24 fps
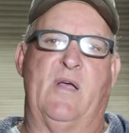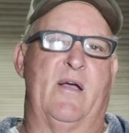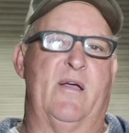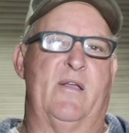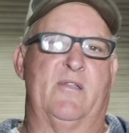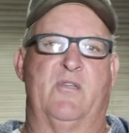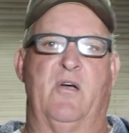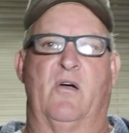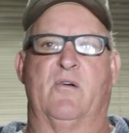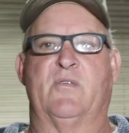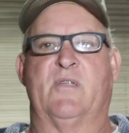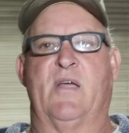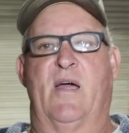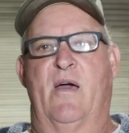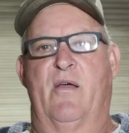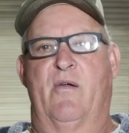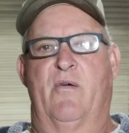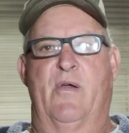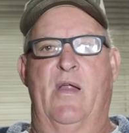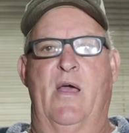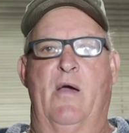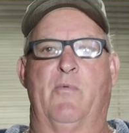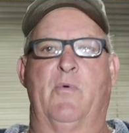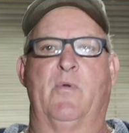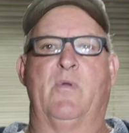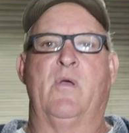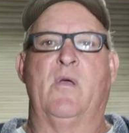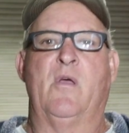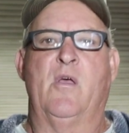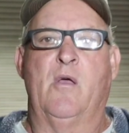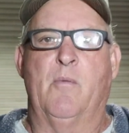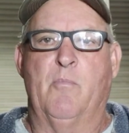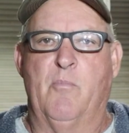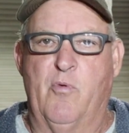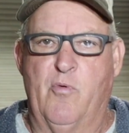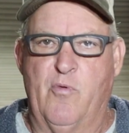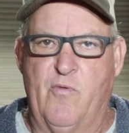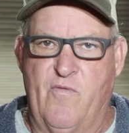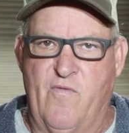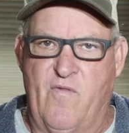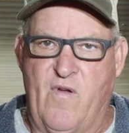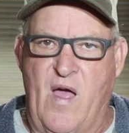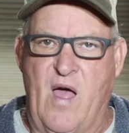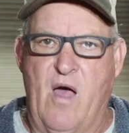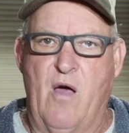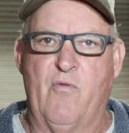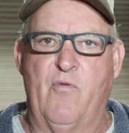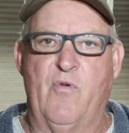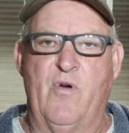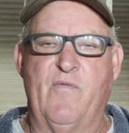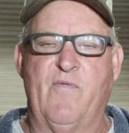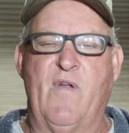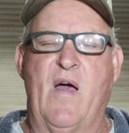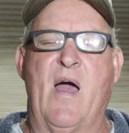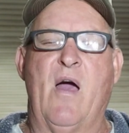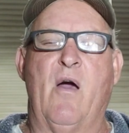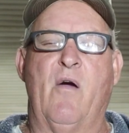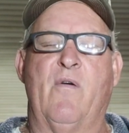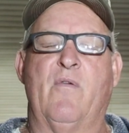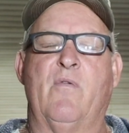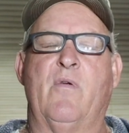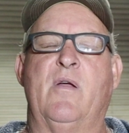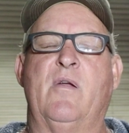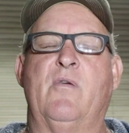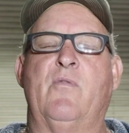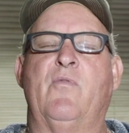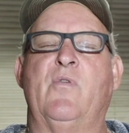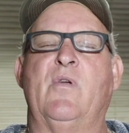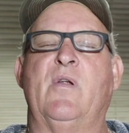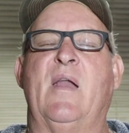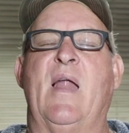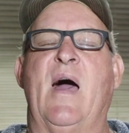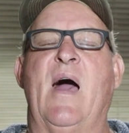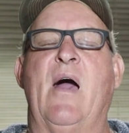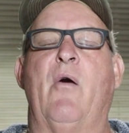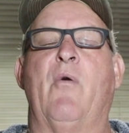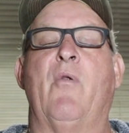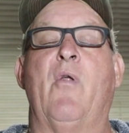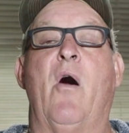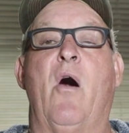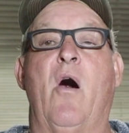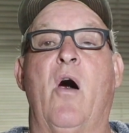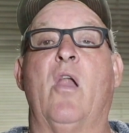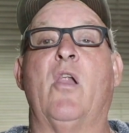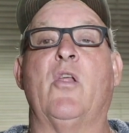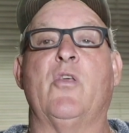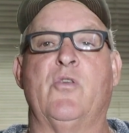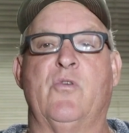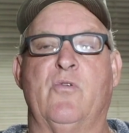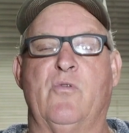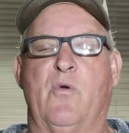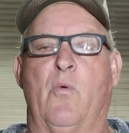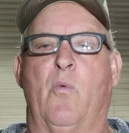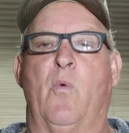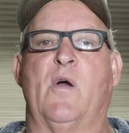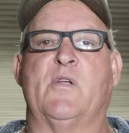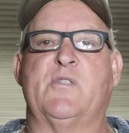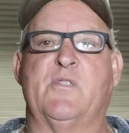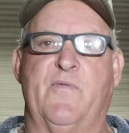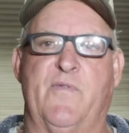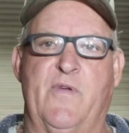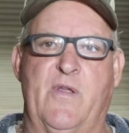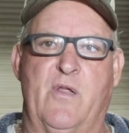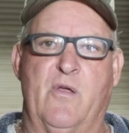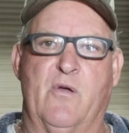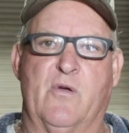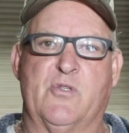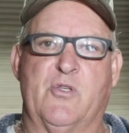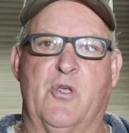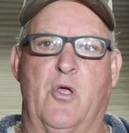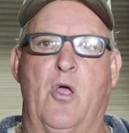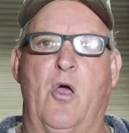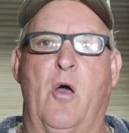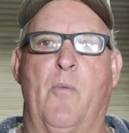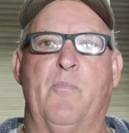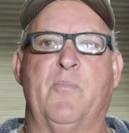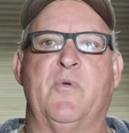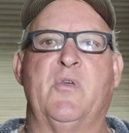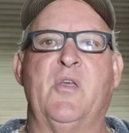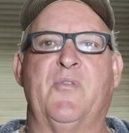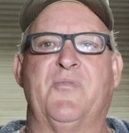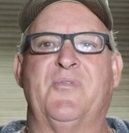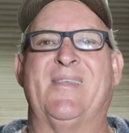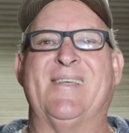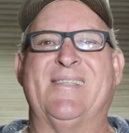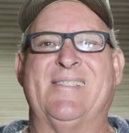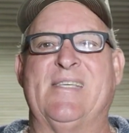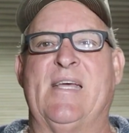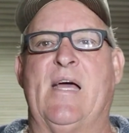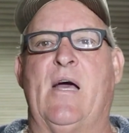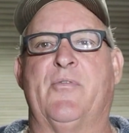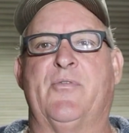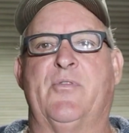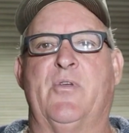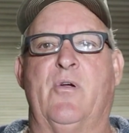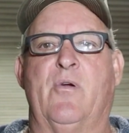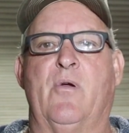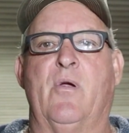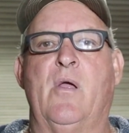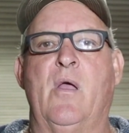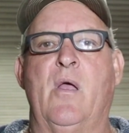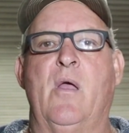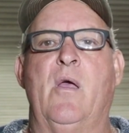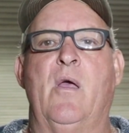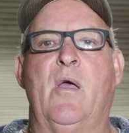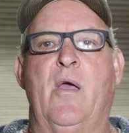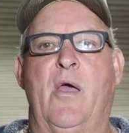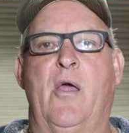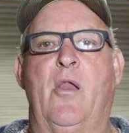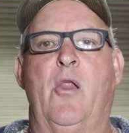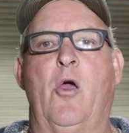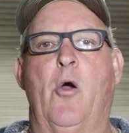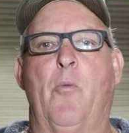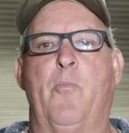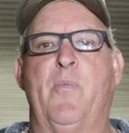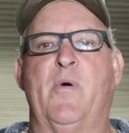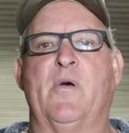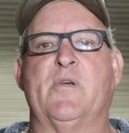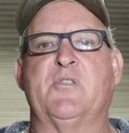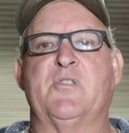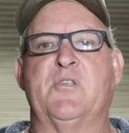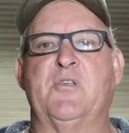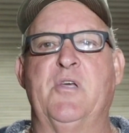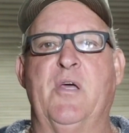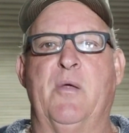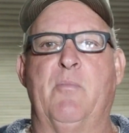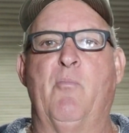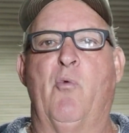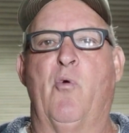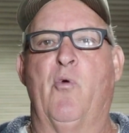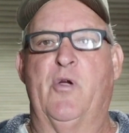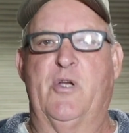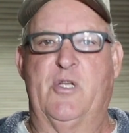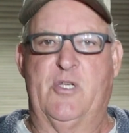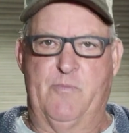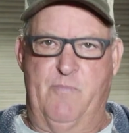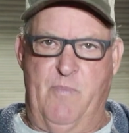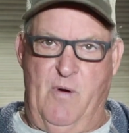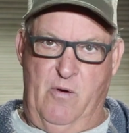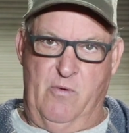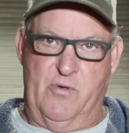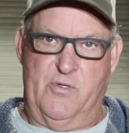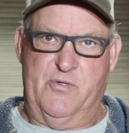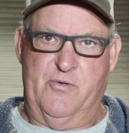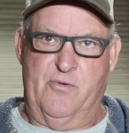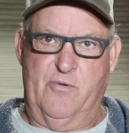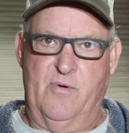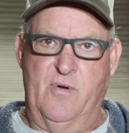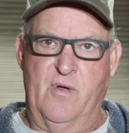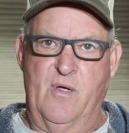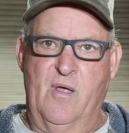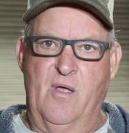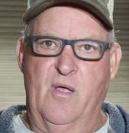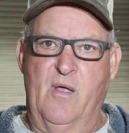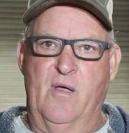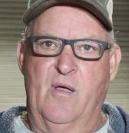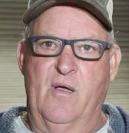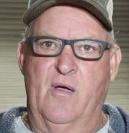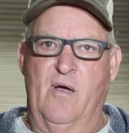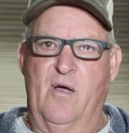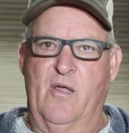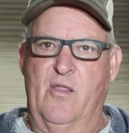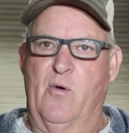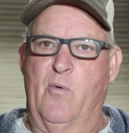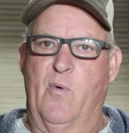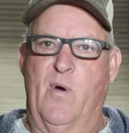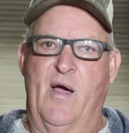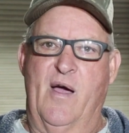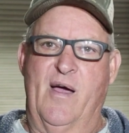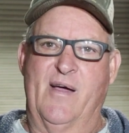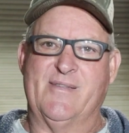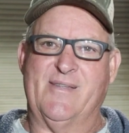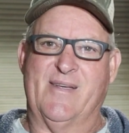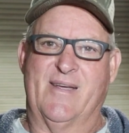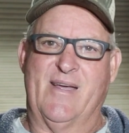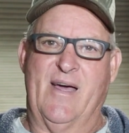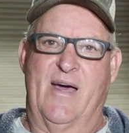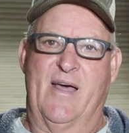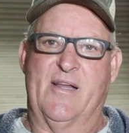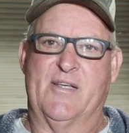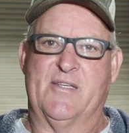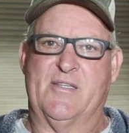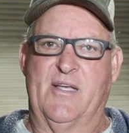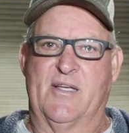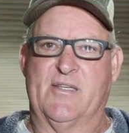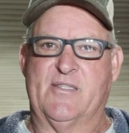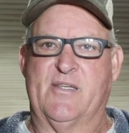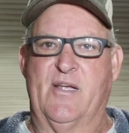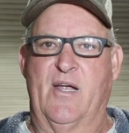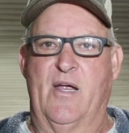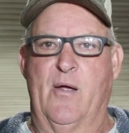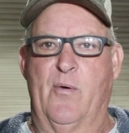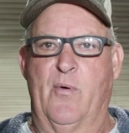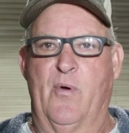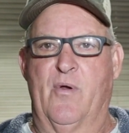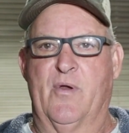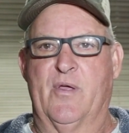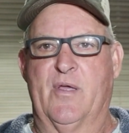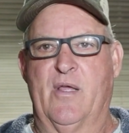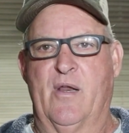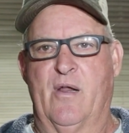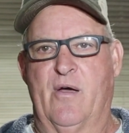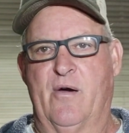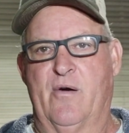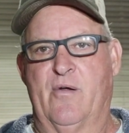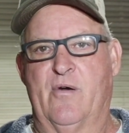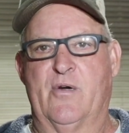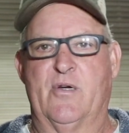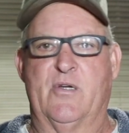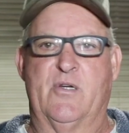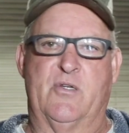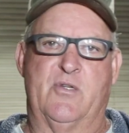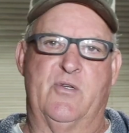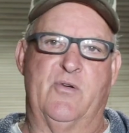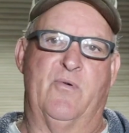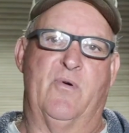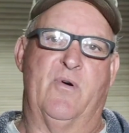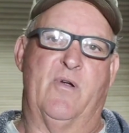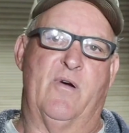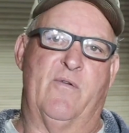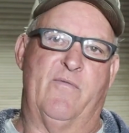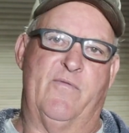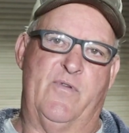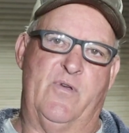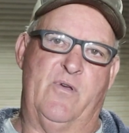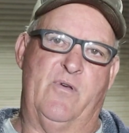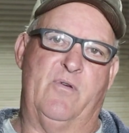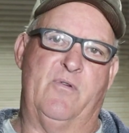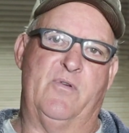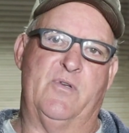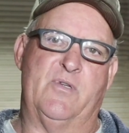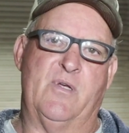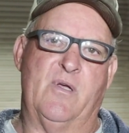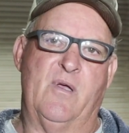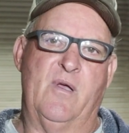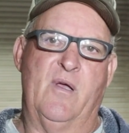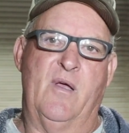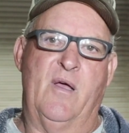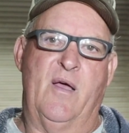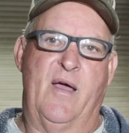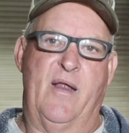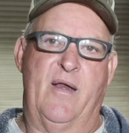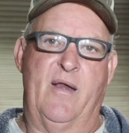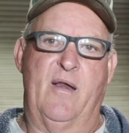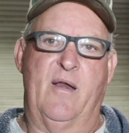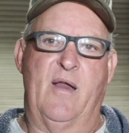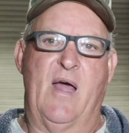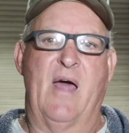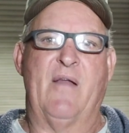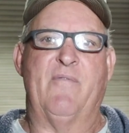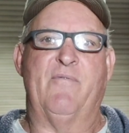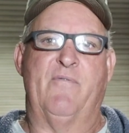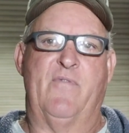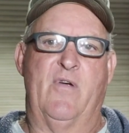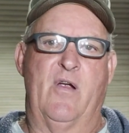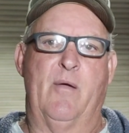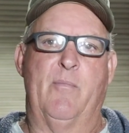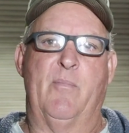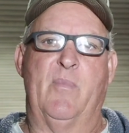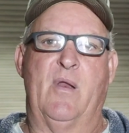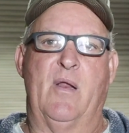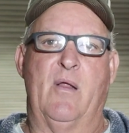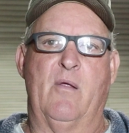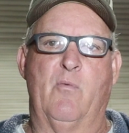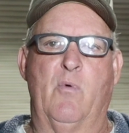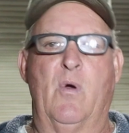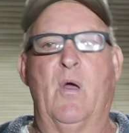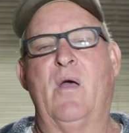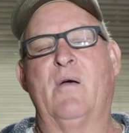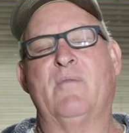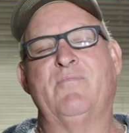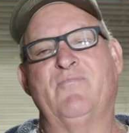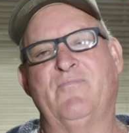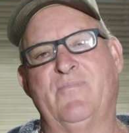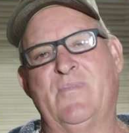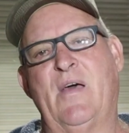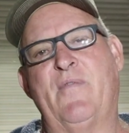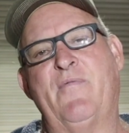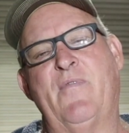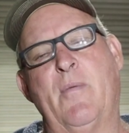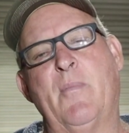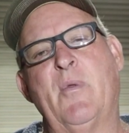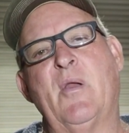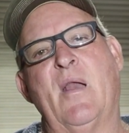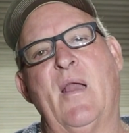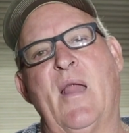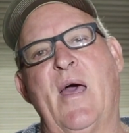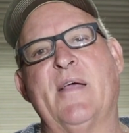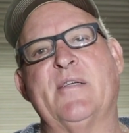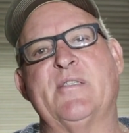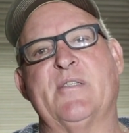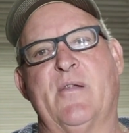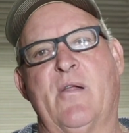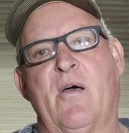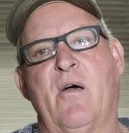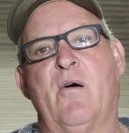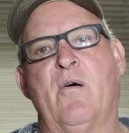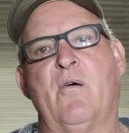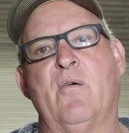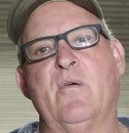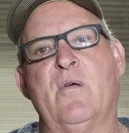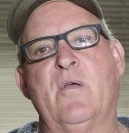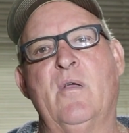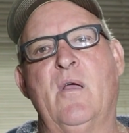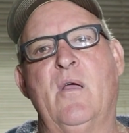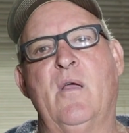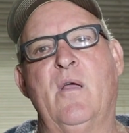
I get tongue-tied on that one. We rely on all of you that watch the videos to help get this out there and help us get more exposure. Otherwise, it kind of sits there. We only get 100 to 200 views and not very many likes at all.